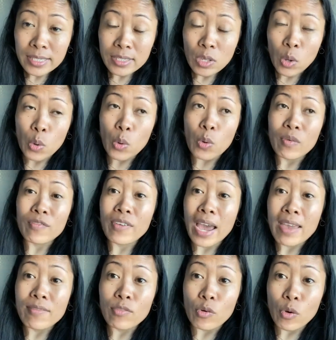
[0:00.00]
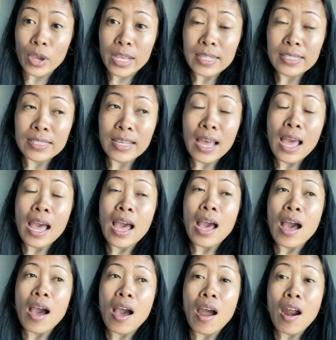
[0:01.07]
So fibroids
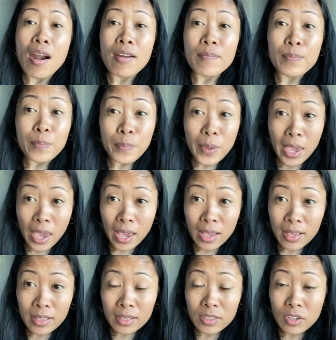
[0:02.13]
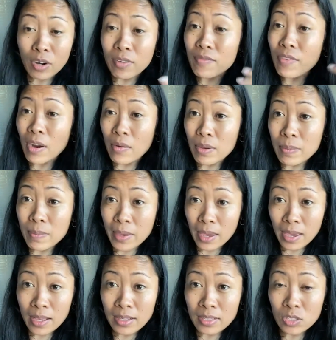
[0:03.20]
are big, they're very
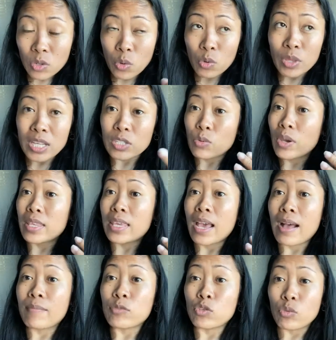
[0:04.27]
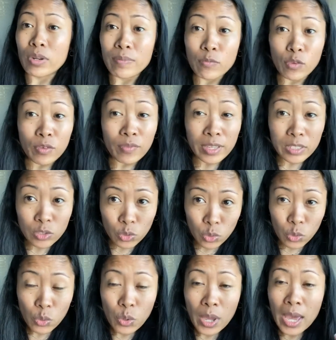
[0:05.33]
big, so that's why they have to remove it
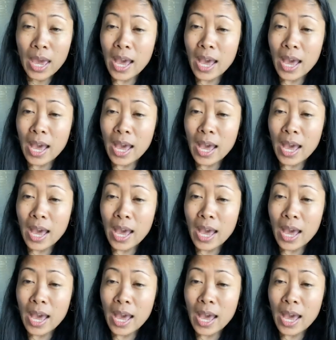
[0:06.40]
too.